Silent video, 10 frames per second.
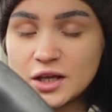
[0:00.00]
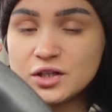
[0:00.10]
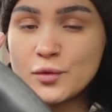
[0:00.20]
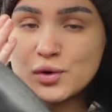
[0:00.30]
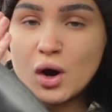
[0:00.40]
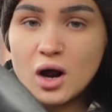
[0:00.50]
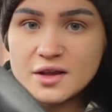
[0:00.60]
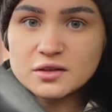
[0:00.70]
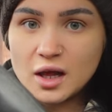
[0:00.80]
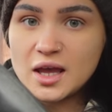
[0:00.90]
like, you know, when your
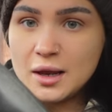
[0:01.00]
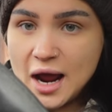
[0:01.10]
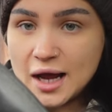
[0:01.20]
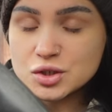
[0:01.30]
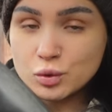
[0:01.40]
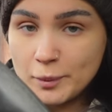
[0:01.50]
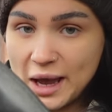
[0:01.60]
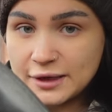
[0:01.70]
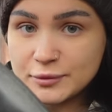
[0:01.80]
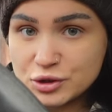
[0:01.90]
eyes are like in actual
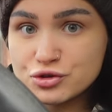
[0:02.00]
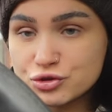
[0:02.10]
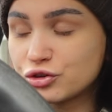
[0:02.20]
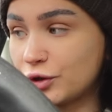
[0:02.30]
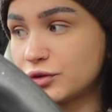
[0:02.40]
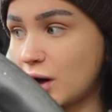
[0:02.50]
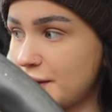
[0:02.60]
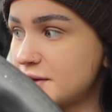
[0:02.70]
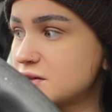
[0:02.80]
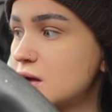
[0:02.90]
pain because you're so
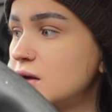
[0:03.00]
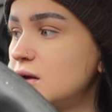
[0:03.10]
tired.